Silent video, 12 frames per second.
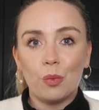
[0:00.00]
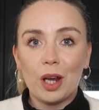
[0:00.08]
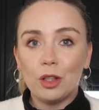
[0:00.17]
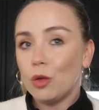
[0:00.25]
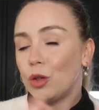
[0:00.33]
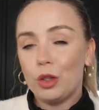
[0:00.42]

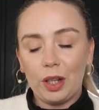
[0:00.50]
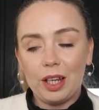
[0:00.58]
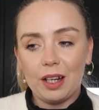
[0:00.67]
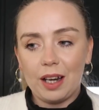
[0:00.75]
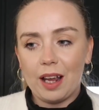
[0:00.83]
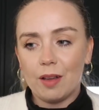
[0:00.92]
when you're
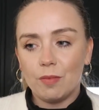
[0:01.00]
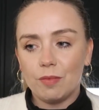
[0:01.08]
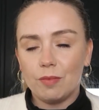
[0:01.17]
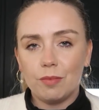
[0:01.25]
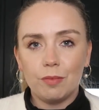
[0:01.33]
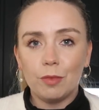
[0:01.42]
looking at it
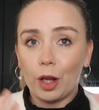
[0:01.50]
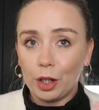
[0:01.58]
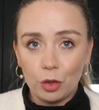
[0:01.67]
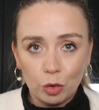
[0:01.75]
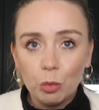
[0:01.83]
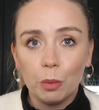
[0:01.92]

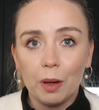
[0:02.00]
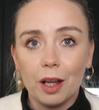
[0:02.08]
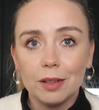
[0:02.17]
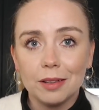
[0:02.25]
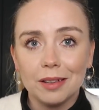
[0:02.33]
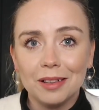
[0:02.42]
like a normal
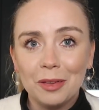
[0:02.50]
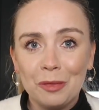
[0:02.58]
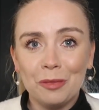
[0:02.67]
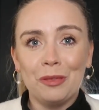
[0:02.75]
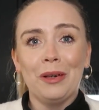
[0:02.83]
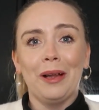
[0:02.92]
person,